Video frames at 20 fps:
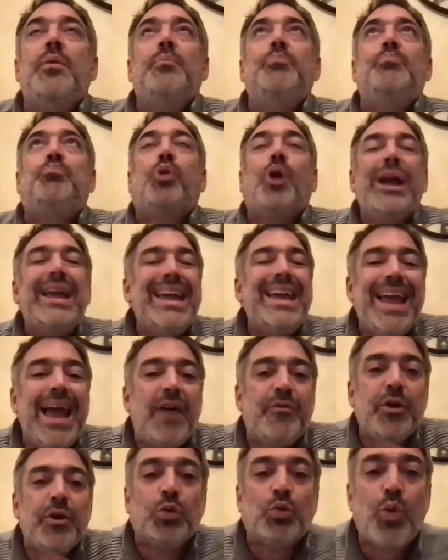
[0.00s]
breaking
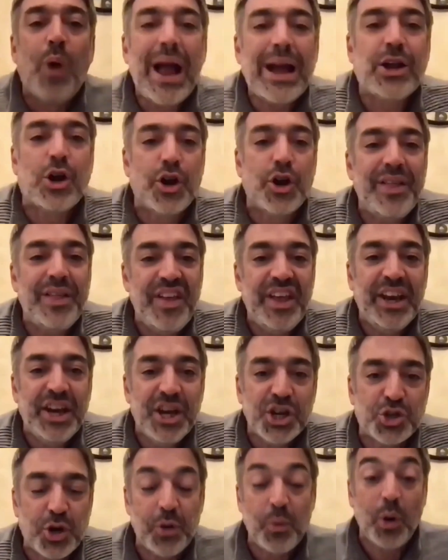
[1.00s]
every record in the
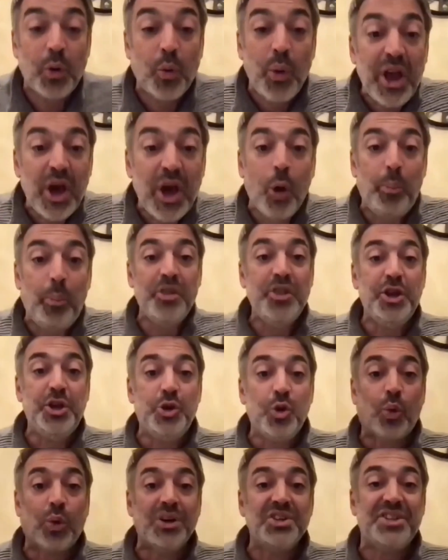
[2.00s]
industry. When we open the
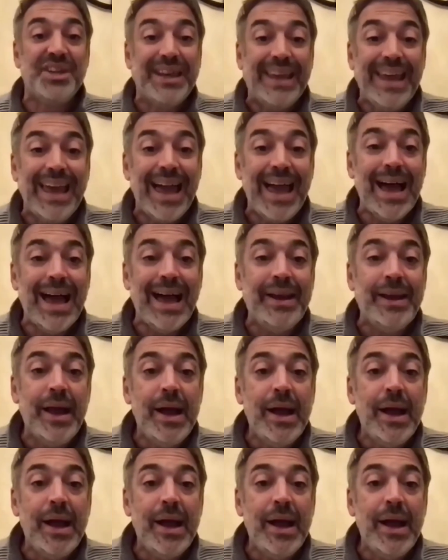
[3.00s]
doors again,